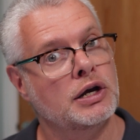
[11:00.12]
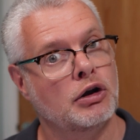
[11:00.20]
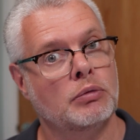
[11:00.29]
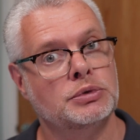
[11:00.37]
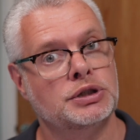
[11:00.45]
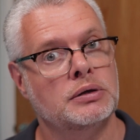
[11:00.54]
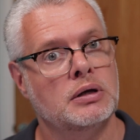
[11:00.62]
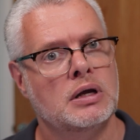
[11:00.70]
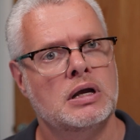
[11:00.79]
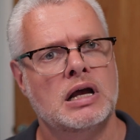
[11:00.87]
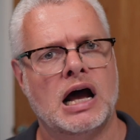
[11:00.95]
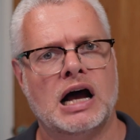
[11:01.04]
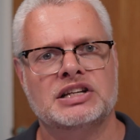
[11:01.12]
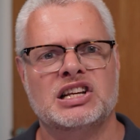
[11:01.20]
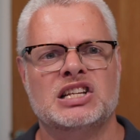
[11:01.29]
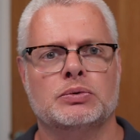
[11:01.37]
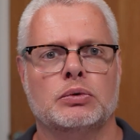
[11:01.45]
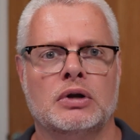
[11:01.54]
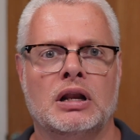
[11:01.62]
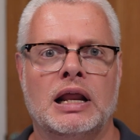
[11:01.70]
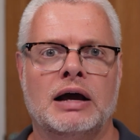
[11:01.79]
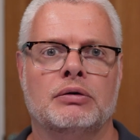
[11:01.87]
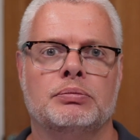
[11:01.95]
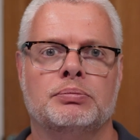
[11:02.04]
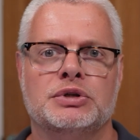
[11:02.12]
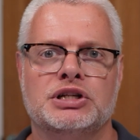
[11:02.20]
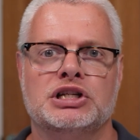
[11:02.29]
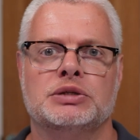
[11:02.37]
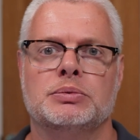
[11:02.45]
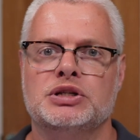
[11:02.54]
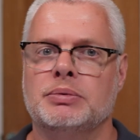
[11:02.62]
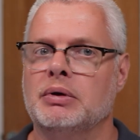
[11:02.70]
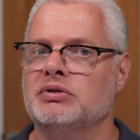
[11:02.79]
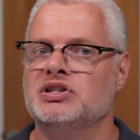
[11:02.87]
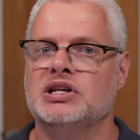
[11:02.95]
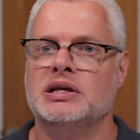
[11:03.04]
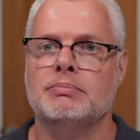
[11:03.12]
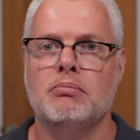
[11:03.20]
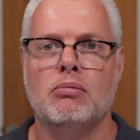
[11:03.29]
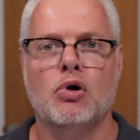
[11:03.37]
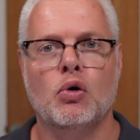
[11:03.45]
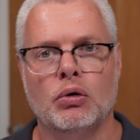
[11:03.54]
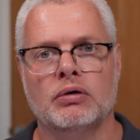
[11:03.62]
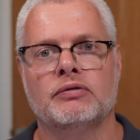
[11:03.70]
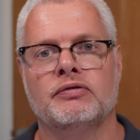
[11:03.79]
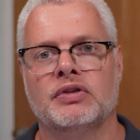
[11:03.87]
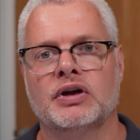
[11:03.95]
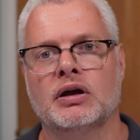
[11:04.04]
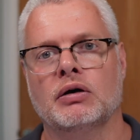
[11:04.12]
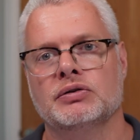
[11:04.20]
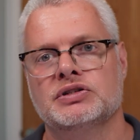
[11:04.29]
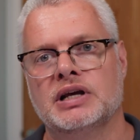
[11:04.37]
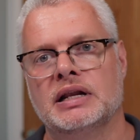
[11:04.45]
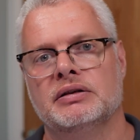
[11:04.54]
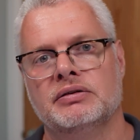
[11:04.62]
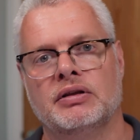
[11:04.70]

option, as this will allow participants to be able to see more of the content